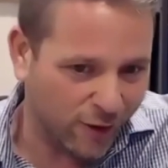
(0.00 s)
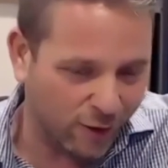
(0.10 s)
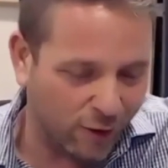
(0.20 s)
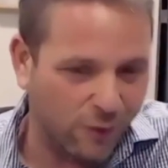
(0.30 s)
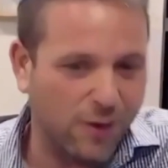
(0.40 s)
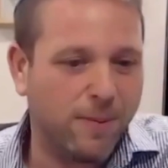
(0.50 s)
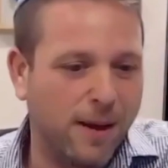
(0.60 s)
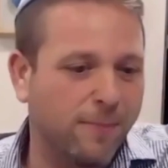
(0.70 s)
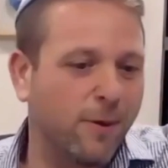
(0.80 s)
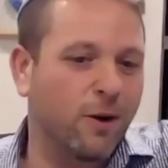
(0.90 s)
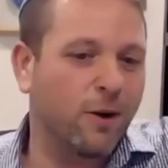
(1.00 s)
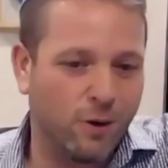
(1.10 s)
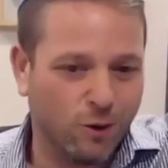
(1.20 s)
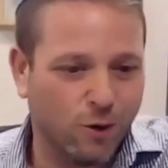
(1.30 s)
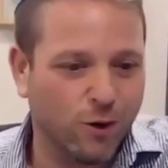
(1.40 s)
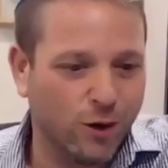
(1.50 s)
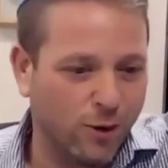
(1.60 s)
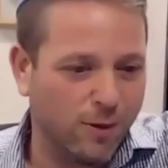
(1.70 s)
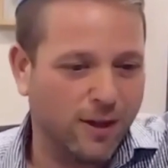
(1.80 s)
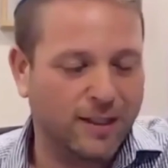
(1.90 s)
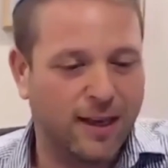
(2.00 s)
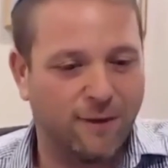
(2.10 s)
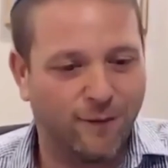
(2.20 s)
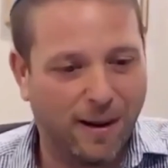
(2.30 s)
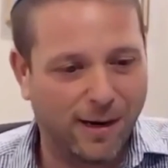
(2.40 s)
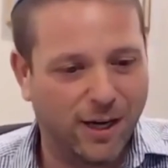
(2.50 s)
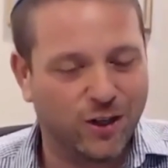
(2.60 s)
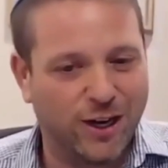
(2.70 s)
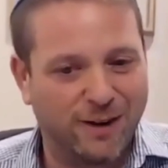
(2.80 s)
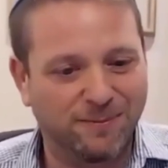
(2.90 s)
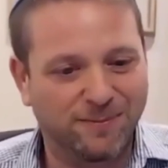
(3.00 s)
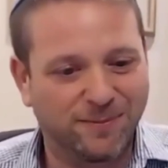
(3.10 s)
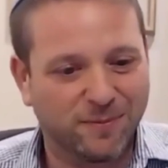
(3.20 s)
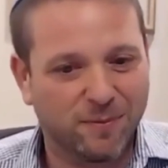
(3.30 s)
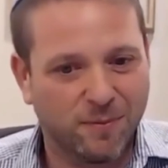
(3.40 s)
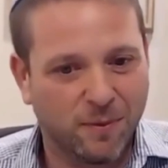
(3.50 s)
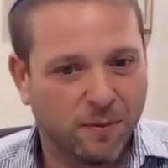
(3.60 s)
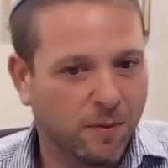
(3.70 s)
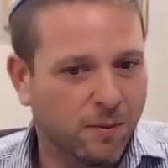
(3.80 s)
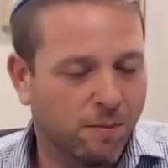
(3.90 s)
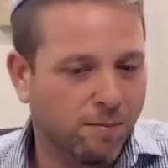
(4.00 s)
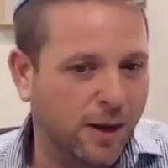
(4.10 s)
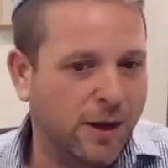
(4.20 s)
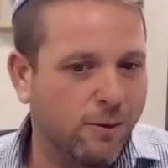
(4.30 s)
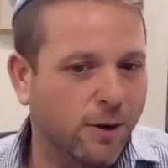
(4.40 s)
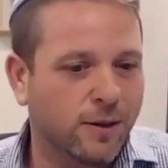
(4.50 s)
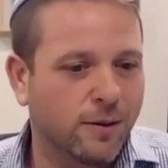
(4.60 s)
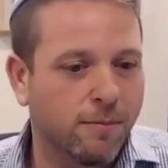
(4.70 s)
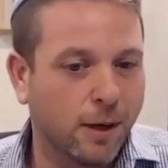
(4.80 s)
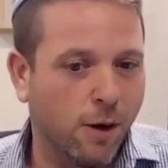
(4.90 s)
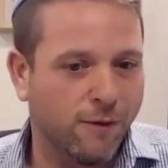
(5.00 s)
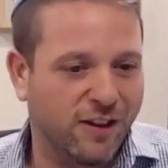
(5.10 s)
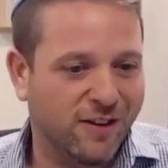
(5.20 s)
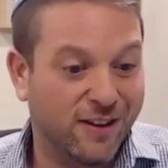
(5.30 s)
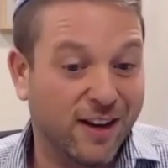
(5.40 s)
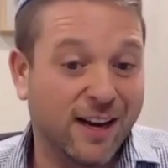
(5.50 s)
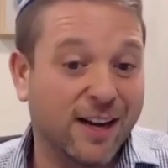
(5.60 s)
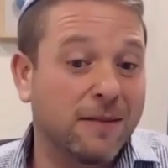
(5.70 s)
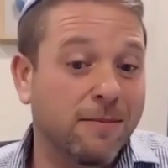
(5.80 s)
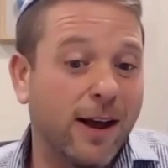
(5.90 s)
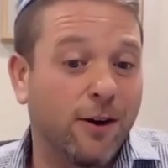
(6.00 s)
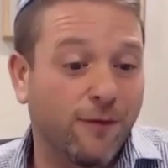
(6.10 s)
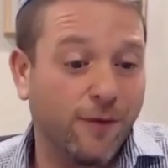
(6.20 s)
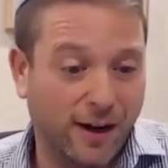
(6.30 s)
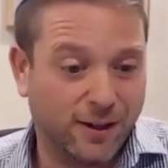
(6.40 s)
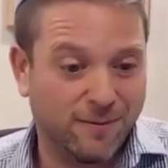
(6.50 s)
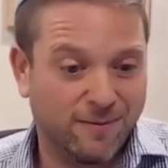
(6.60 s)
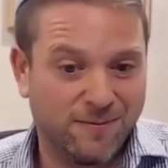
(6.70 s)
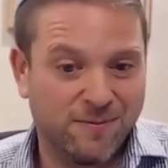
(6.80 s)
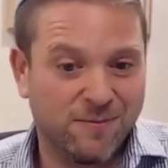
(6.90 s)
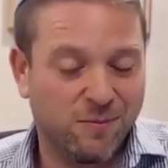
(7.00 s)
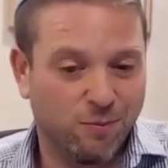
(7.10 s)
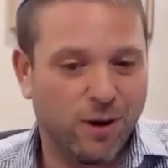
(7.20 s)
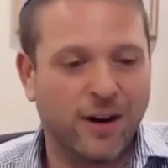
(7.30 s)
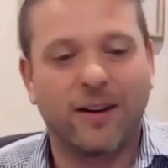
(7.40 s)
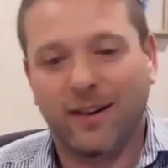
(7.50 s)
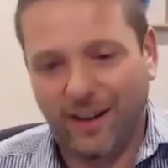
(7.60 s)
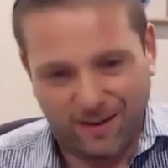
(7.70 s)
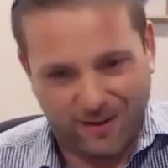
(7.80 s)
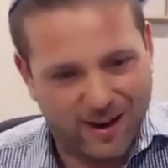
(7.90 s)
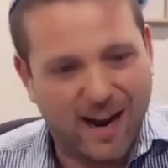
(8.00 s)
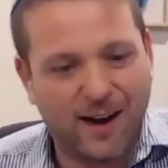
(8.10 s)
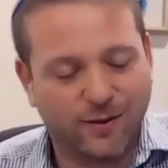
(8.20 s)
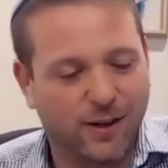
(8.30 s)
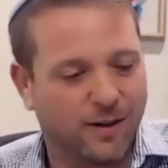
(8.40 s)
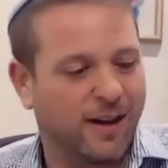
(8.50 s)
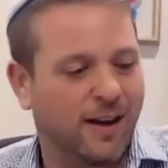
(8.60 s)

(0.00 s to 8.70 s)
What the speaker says: of the people or to continue with this family chain, but he was beloved. And as a matter of fact, when after